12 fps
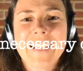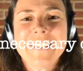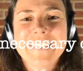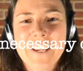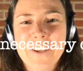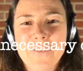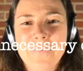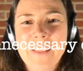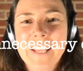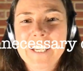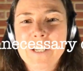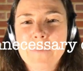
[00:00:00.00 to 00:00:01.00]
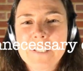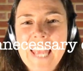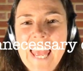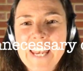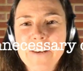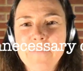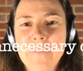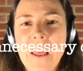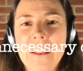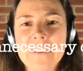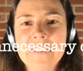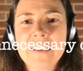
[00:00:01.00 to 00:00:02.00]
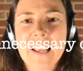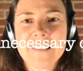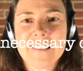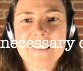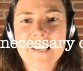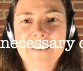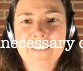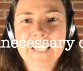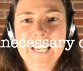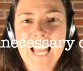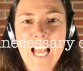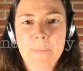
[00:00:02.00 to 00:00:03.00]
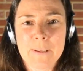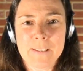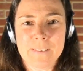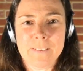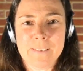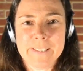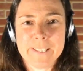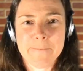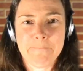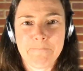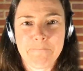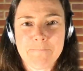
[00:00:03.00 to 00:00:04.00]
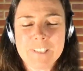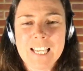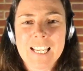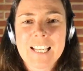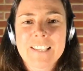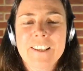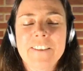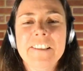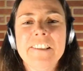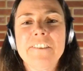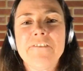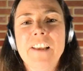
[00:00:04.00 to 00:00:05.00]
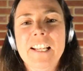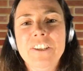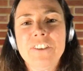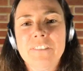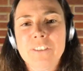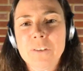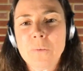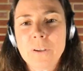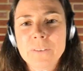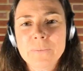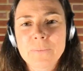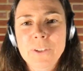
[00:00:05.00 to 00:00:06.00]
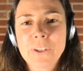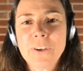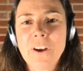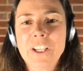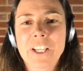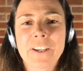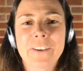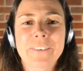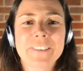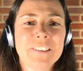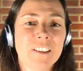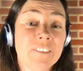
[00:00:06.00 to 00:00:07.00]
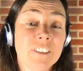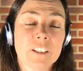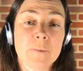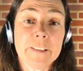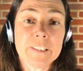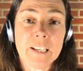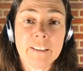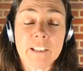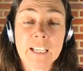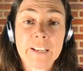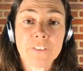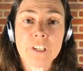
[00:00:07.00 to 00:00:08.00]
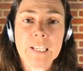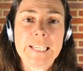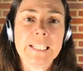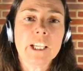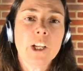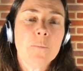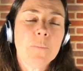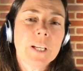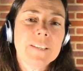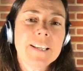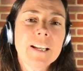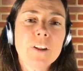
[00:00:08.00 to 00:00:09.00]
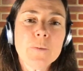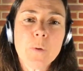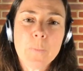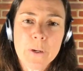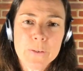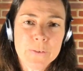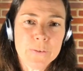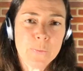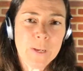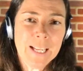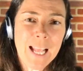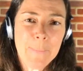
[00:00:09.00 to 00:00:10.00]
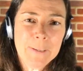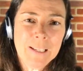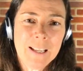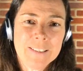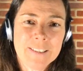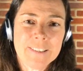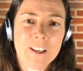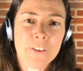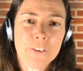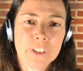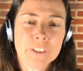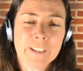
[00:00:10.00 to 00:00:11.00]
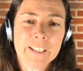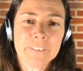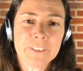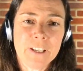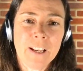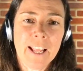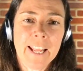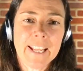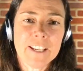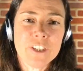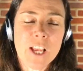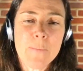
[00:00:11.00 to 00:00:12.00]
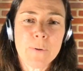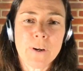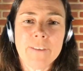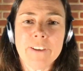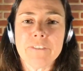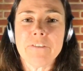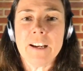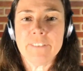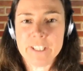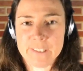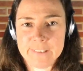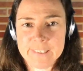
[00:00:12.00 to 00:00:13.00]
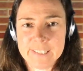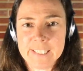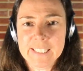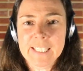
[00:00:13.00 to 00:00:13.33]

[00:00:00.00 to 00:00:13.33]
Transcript: So, in at number 10, unnecessary capitals. So this is a fairly trivial one. You could argue it's not even a grammatical error, actually, but I see a lot of proposals where capital letters are thrown around like typographic fairy dust.